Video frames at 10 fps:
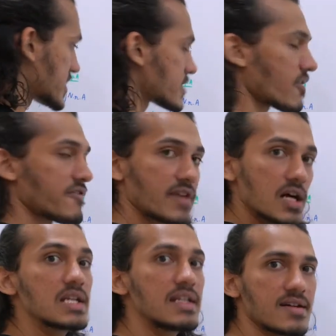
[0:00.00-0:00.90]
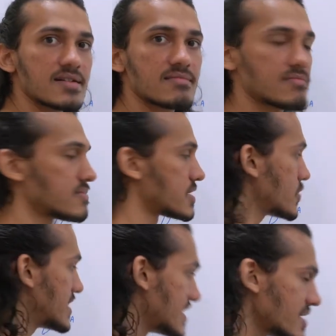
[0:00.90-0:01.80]
it off earlier, to
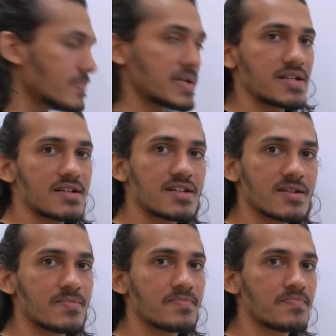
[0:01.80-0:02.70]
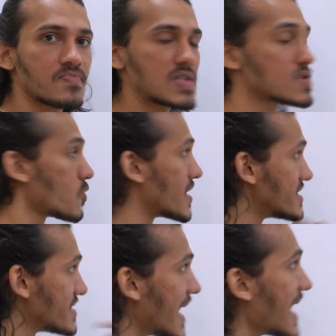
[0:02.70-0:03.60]
inhibit it. So when
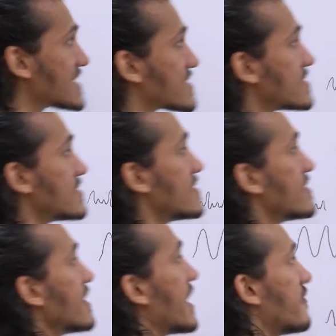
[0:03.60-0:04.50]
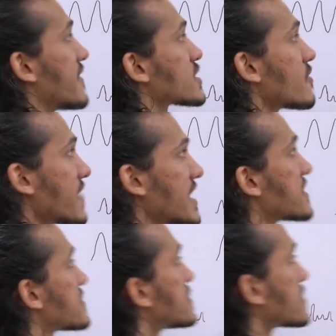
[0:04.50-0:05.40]
that effect of
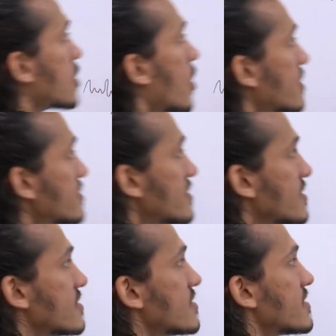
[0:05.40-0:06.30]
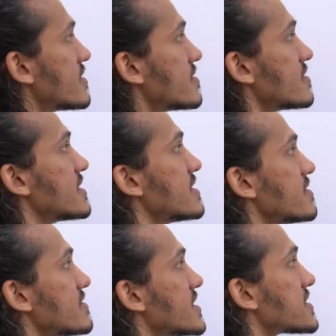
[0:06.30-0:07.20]
vagus is gone,
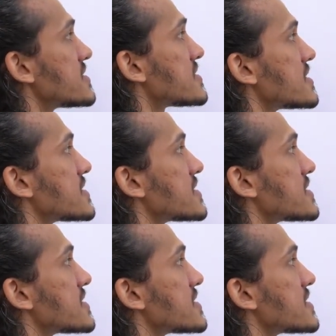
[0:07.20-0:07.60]
there is a